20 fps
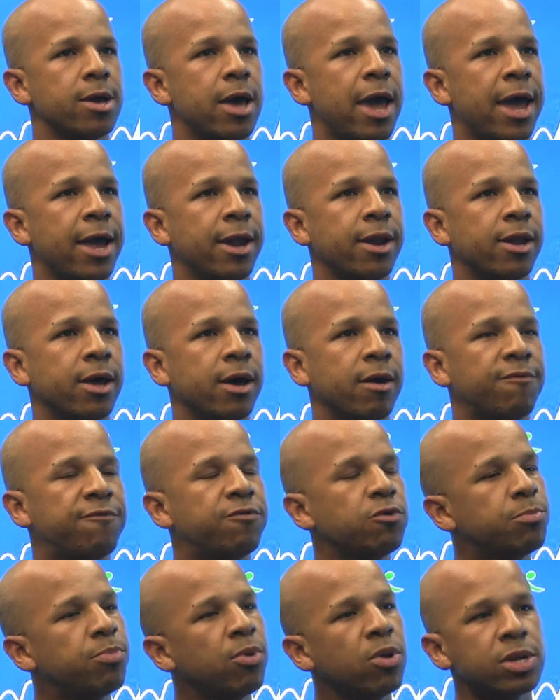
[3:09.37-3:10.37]
And
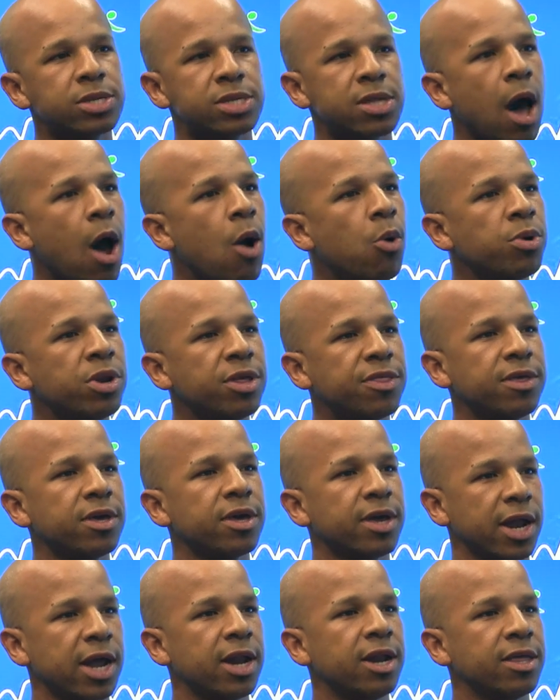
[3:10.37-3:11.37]
football is the only thing
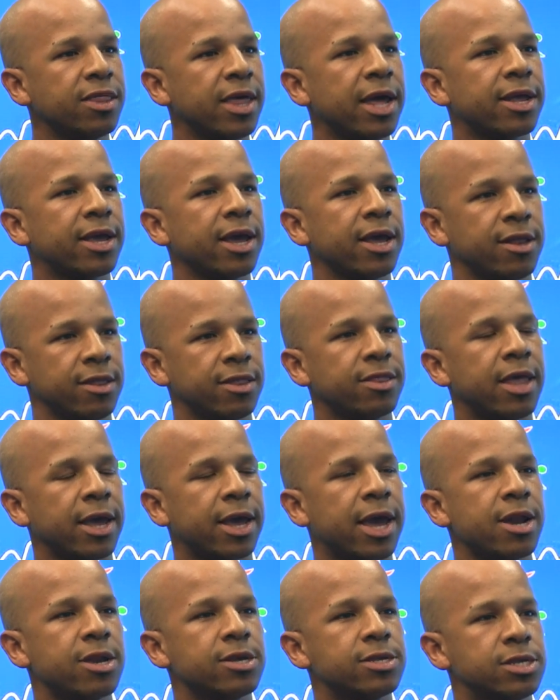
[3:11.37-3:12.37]
really that
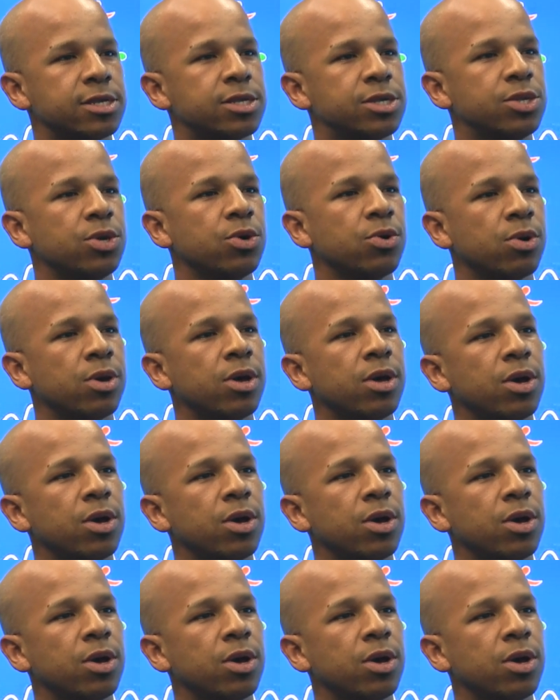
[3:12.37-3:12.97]
can assist you